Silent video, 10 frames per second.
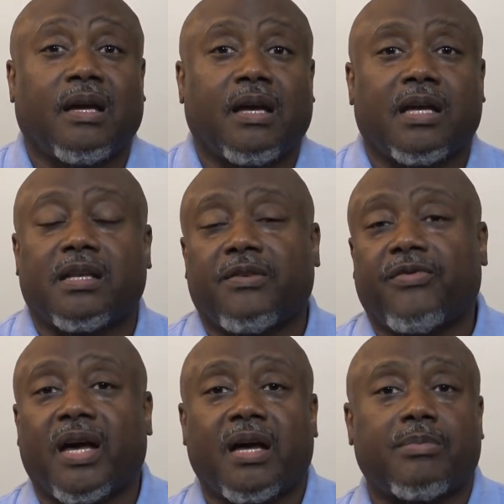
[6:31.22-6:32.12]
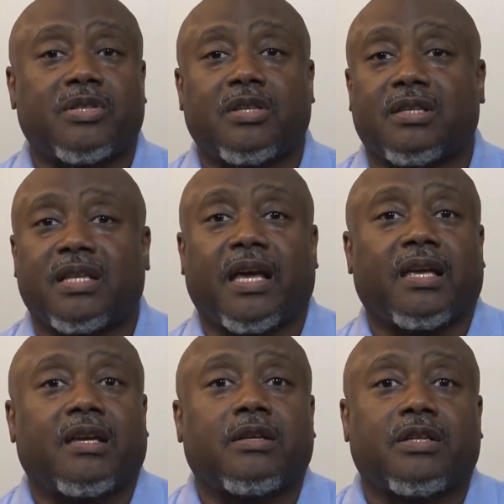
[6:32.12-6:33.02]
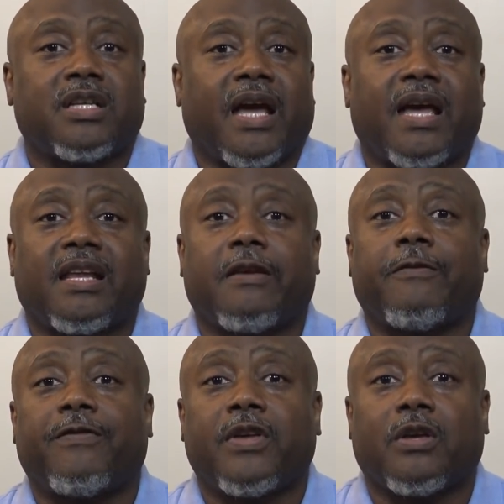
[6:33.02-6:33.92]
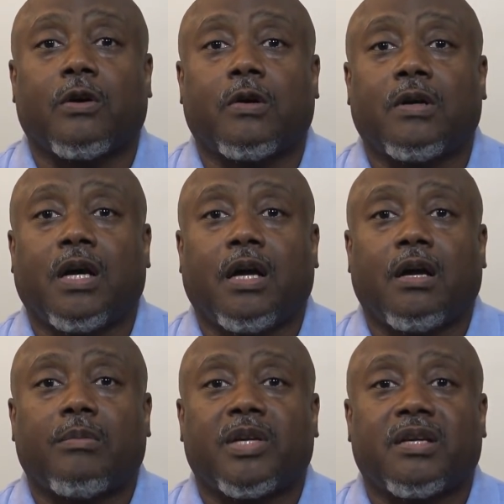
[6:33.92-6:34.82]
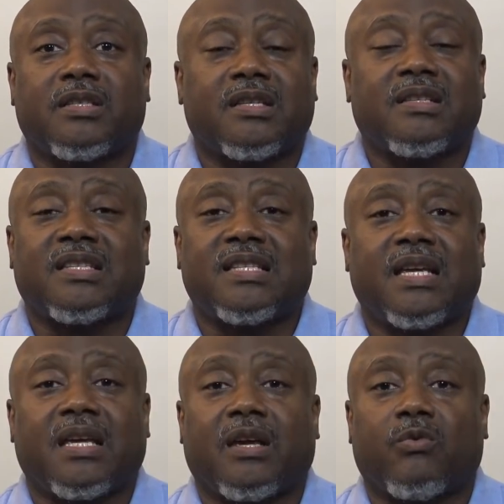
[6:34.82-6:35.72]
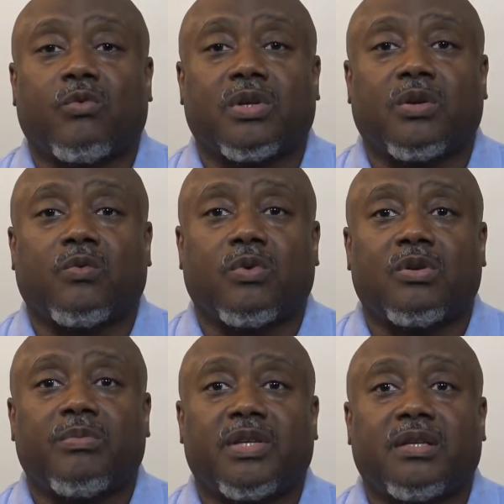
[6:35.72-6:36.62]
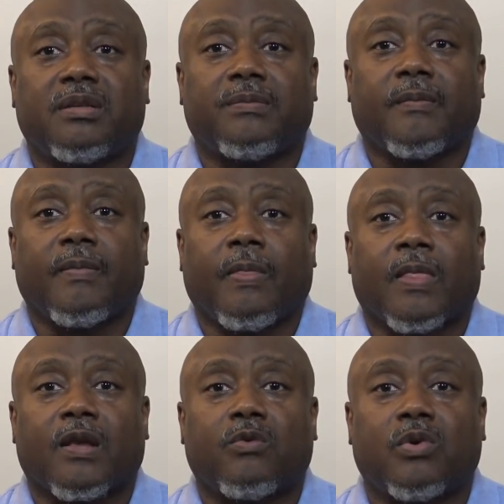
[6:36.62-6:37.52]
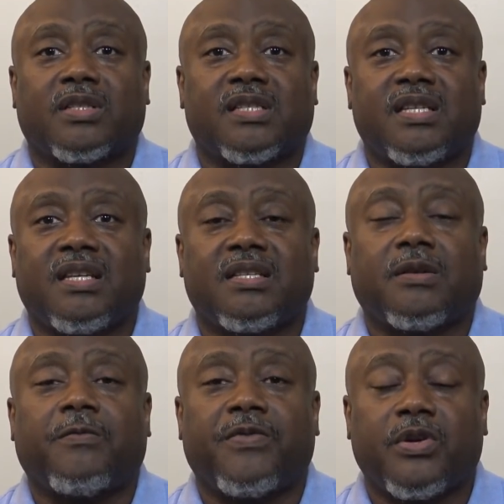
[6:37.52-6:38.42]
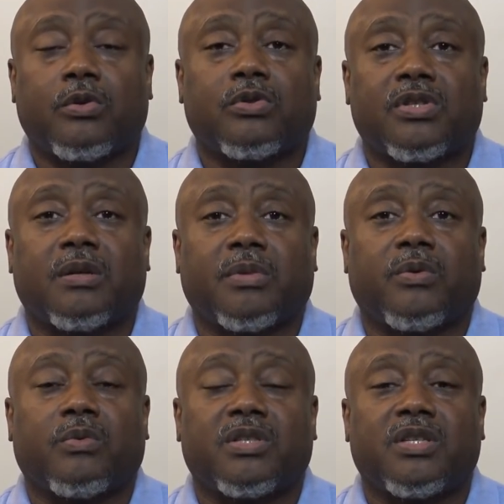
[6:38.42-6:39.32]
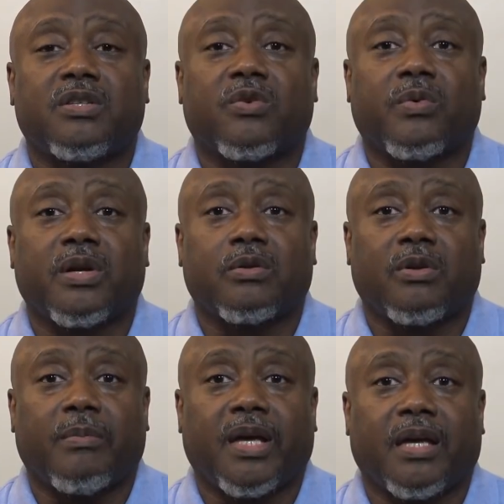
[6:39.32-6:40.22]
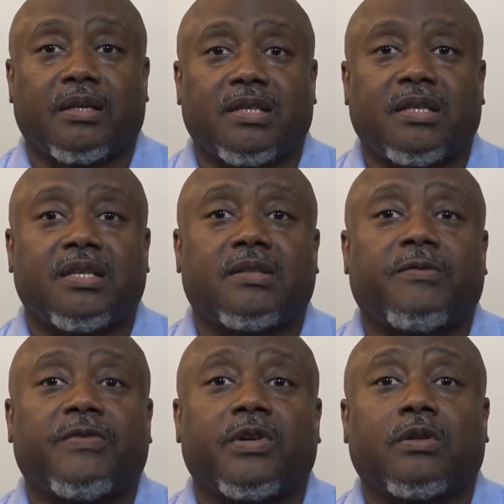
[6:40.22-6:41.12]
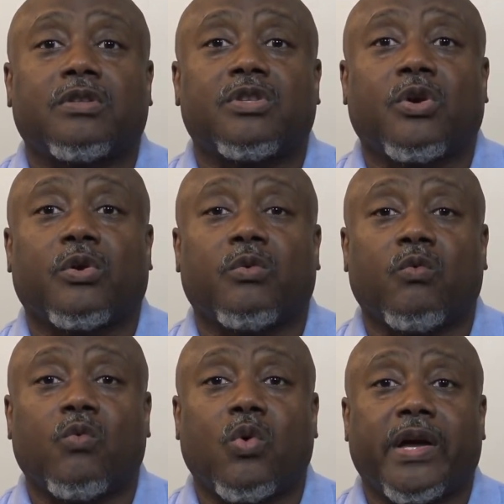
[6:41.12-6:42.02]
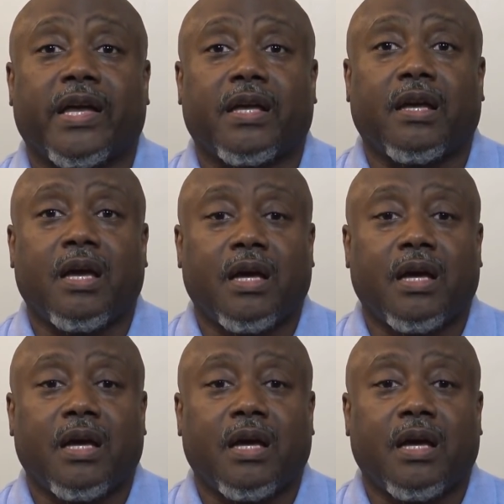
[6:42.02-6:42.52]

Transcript: And that vibe is just that energy, how they feel. Because understand, when a woman wants, she needs to feel something when she's around a man. She needs to feel a certain way.